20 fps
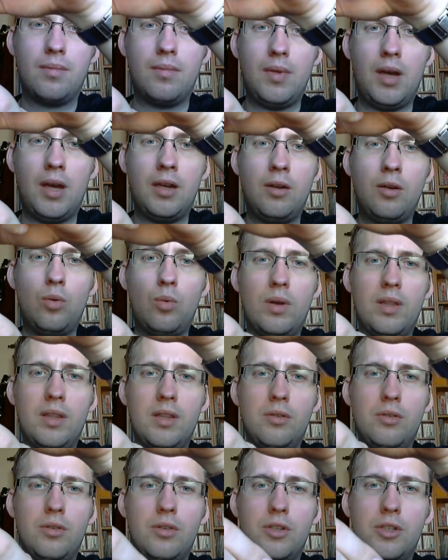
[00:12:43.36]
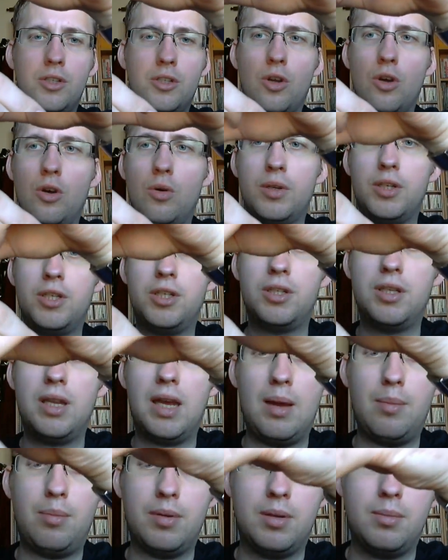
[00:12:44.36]
I don't know whether you saw what just
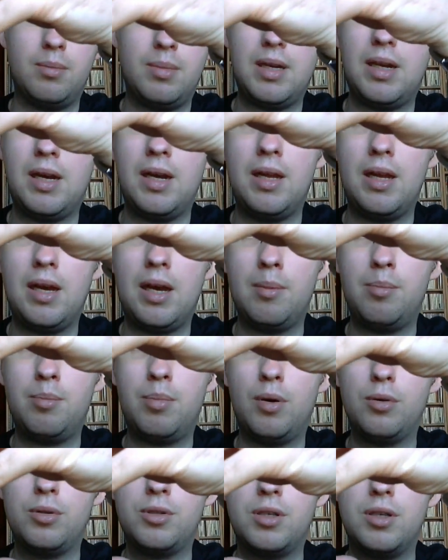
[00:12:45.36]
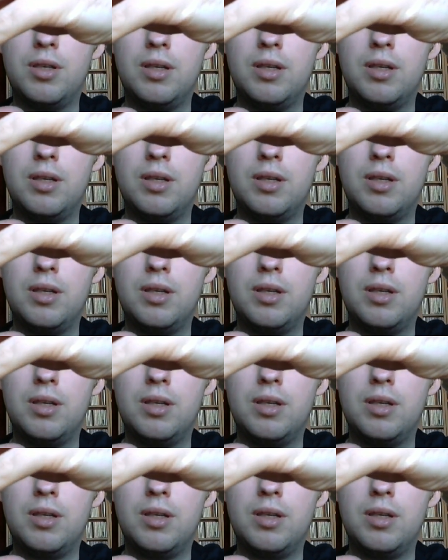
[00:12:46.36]
happened, but I, I posted